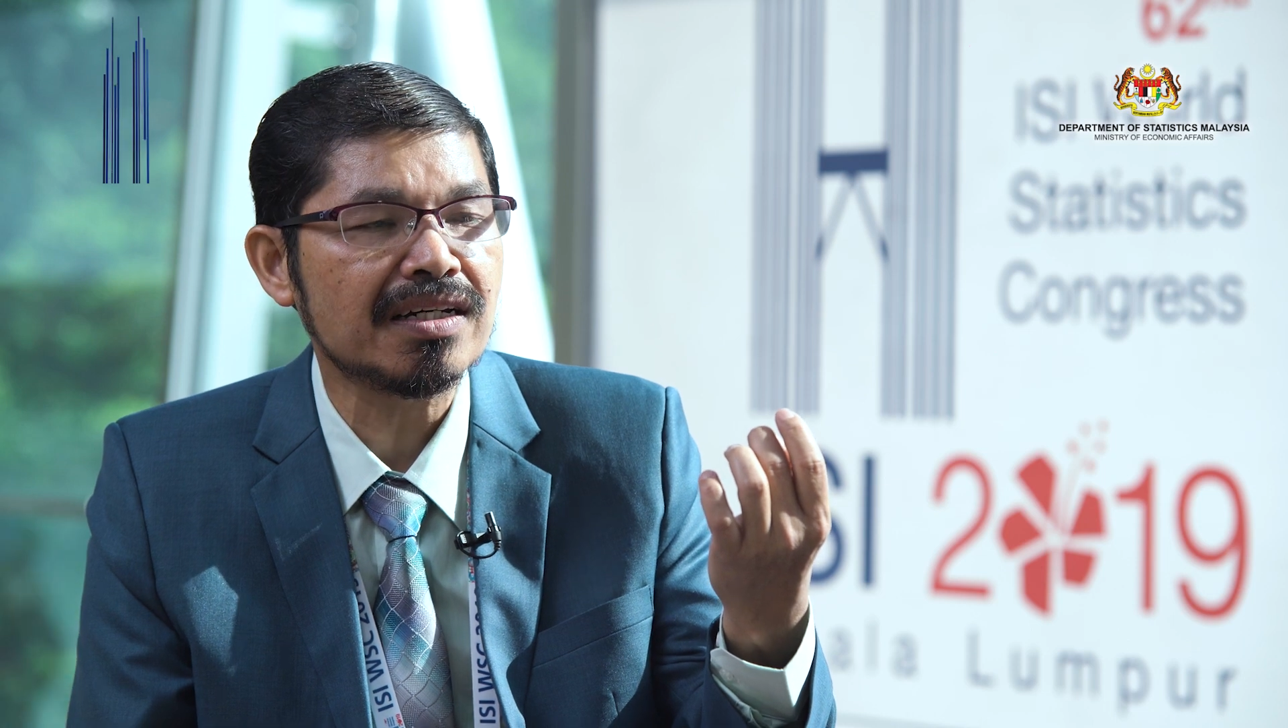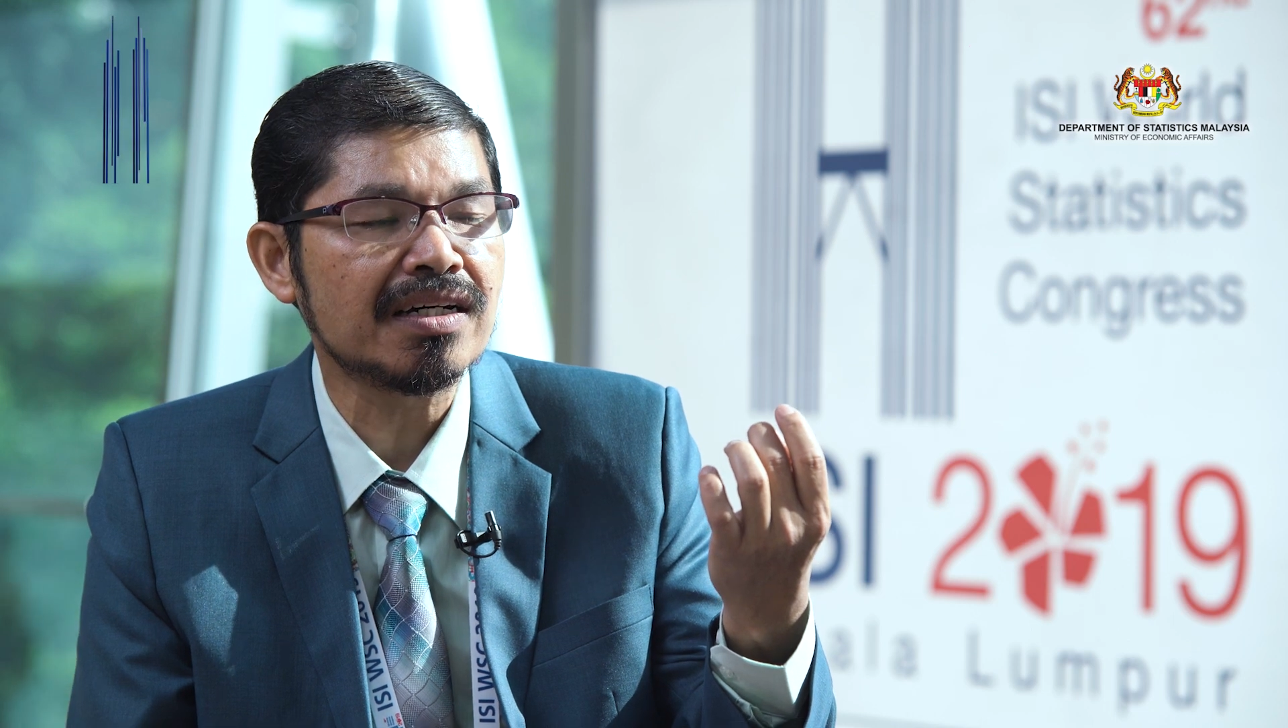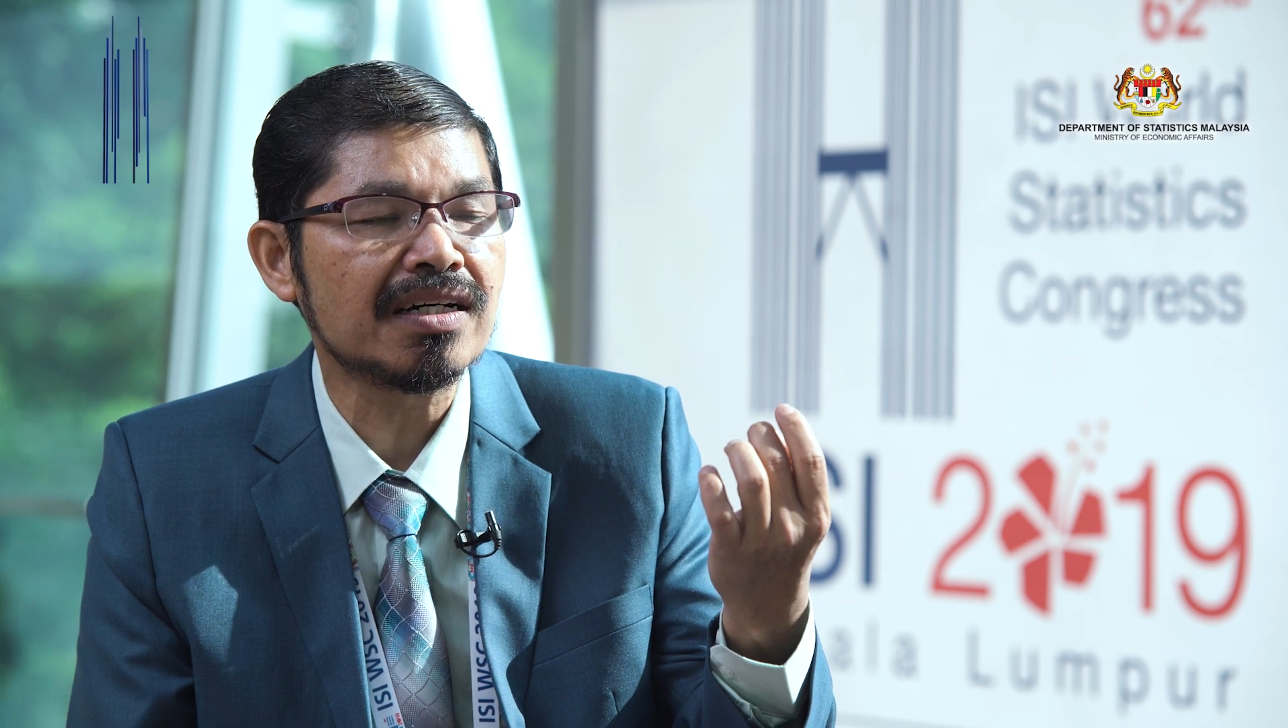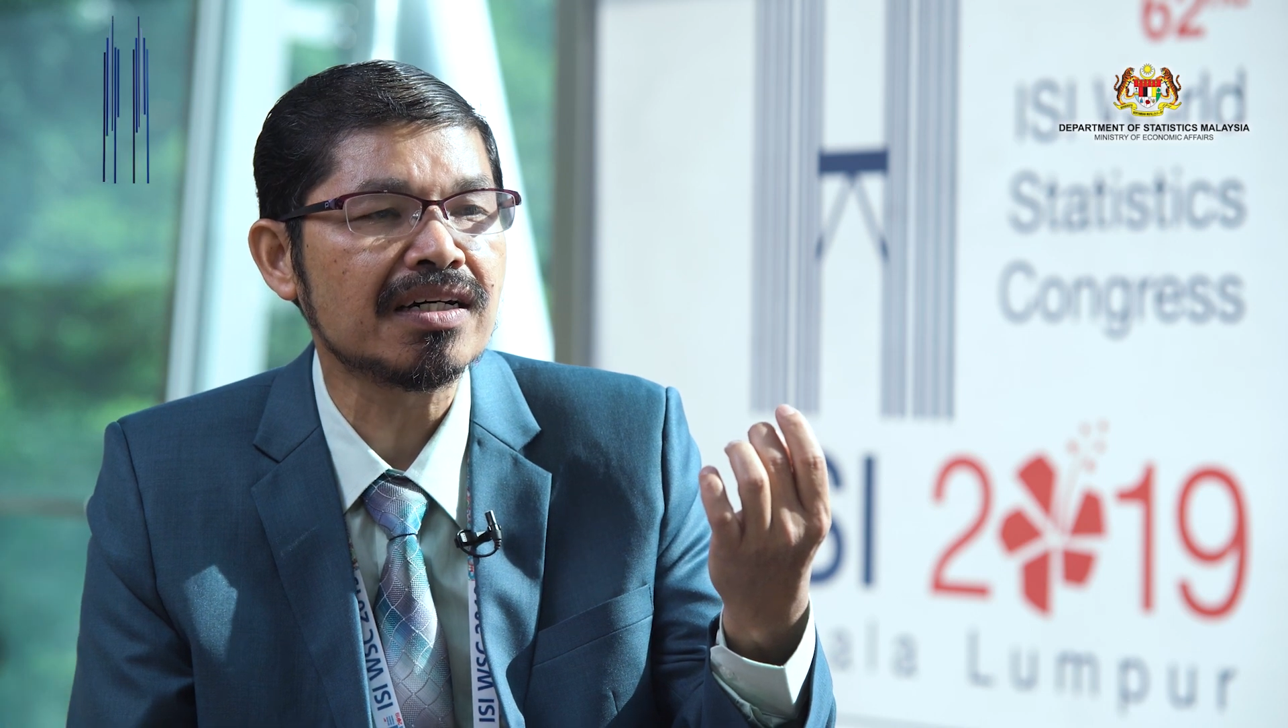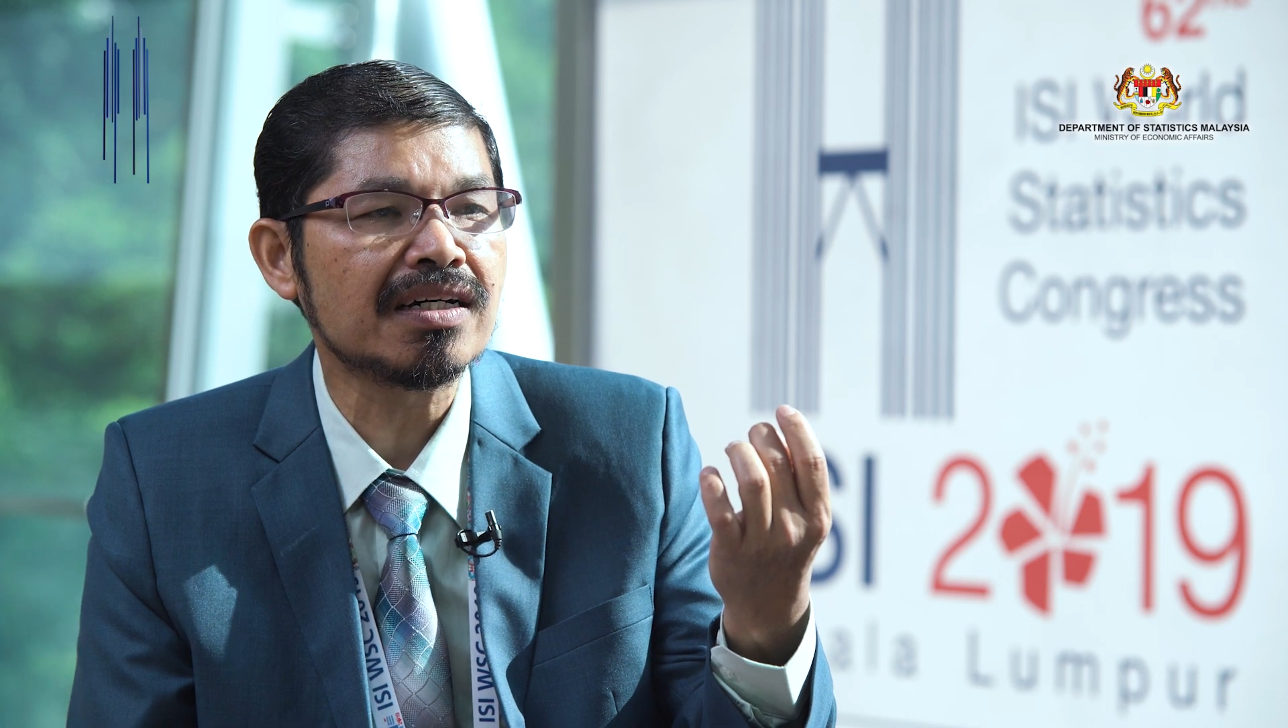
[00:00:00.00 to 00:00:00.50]

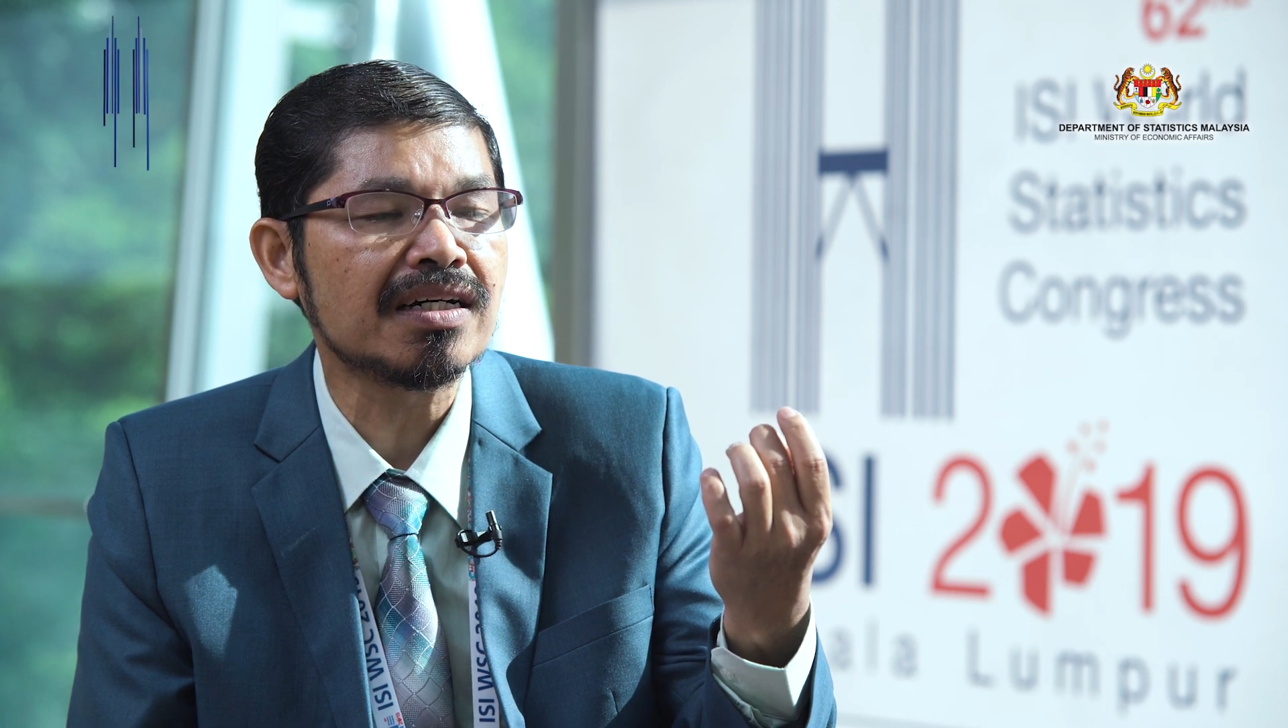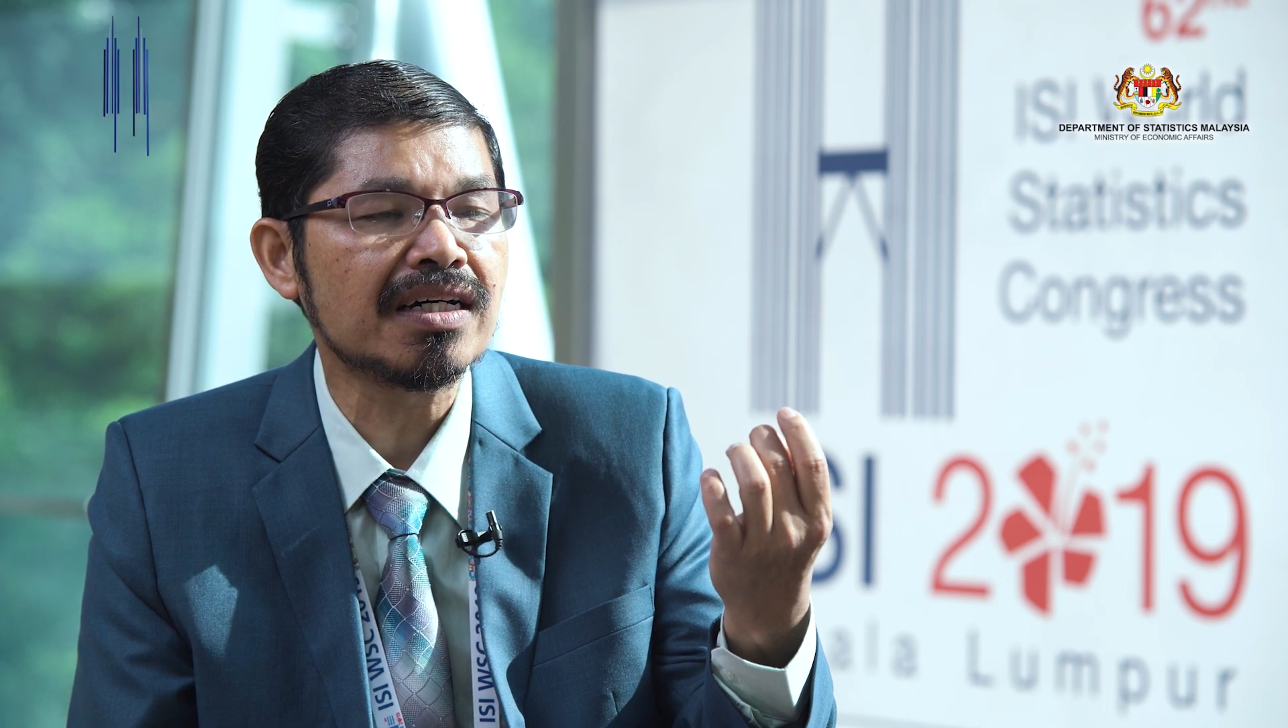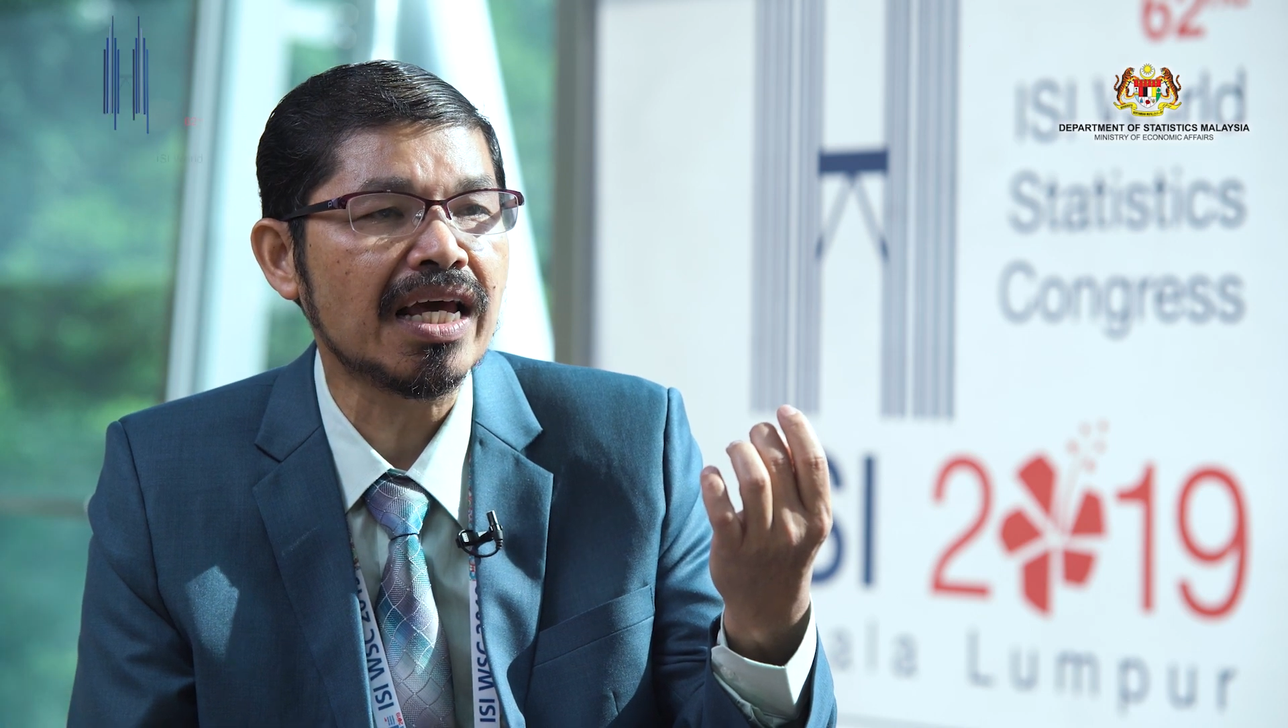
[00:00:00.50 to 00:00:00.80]
uh,